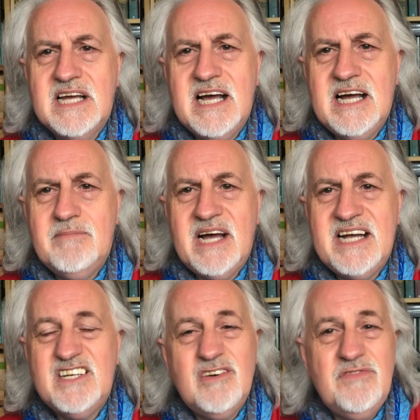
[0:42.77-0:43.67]

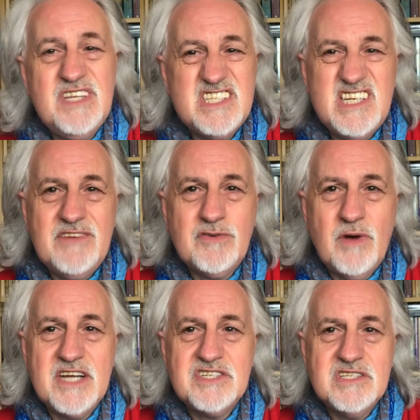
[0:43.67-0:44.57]
And, you know, if there's enough
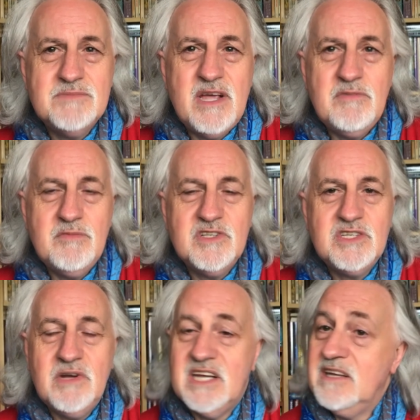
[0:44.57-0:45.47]
questions, maybe we'll
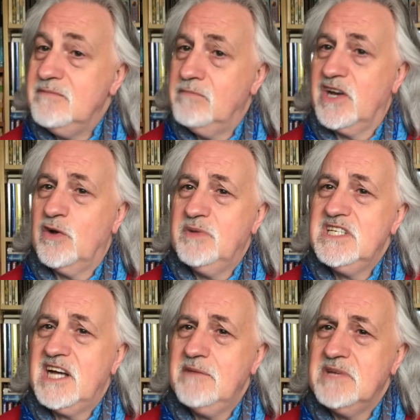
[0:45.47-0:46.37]
do it. It might not be
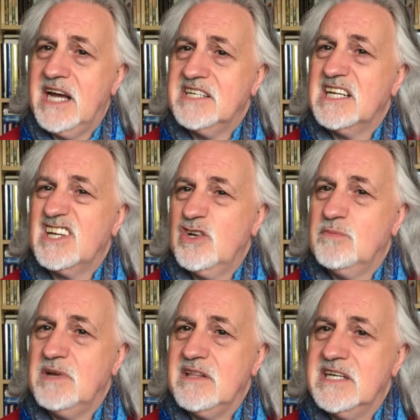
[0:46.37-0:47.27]
time yet. It
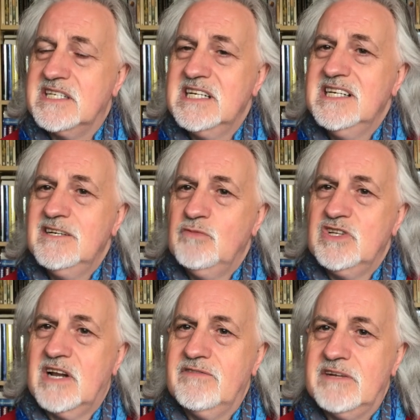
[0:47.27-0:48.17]
could be that we
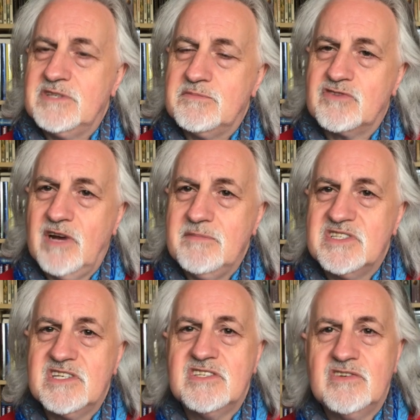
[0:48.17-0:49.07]
don't have enough
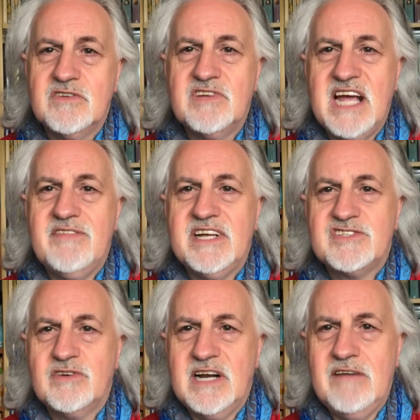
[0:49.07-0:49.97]
subscribers to sort of get
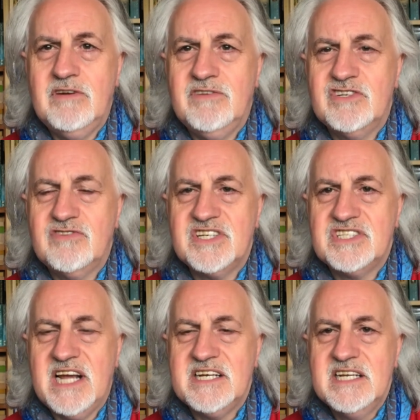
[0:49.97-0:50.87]
that sort of level of
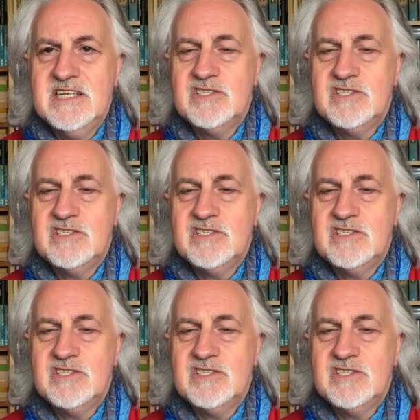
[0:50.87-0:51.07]
interest yet.